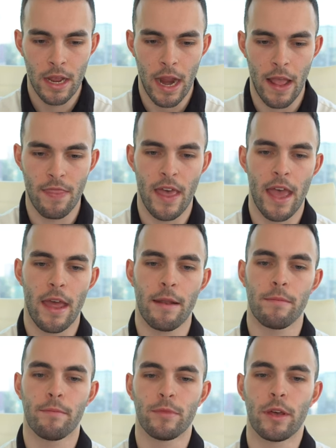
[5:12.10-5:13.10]
And
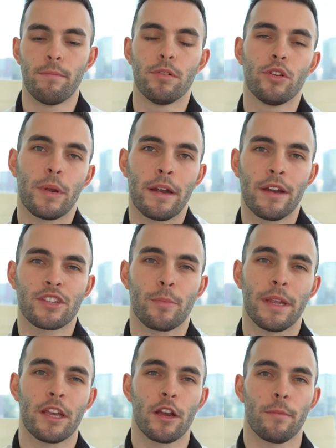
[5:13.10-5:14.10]
then the blue area is
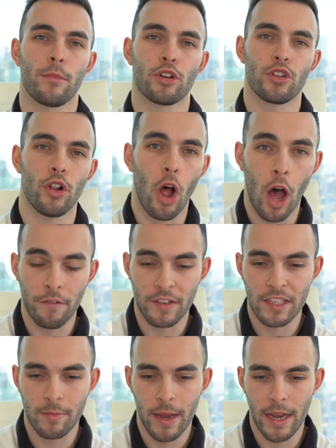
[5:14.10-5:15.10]
gonna be commercial
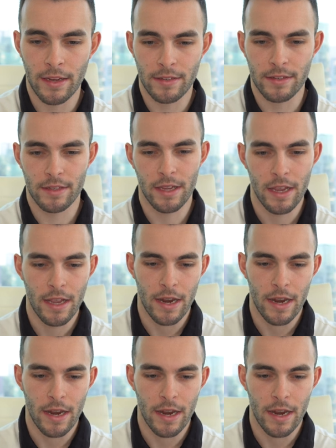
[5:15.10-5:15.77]
office space.